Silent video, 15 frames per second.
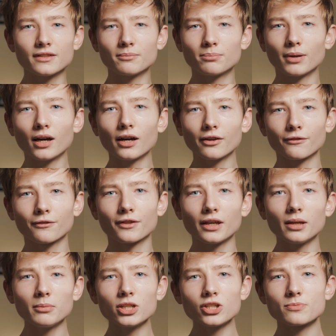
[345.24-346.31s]
part of the
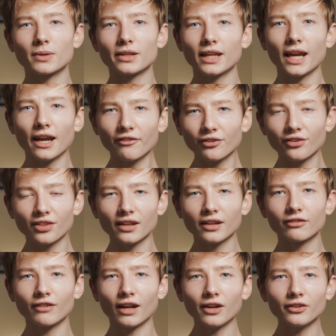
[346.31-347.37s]
image, but everything
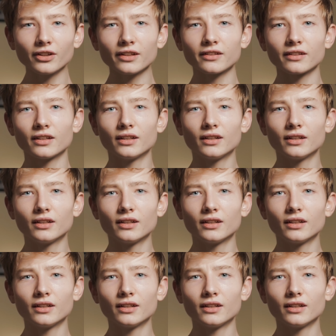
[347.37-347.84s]
around it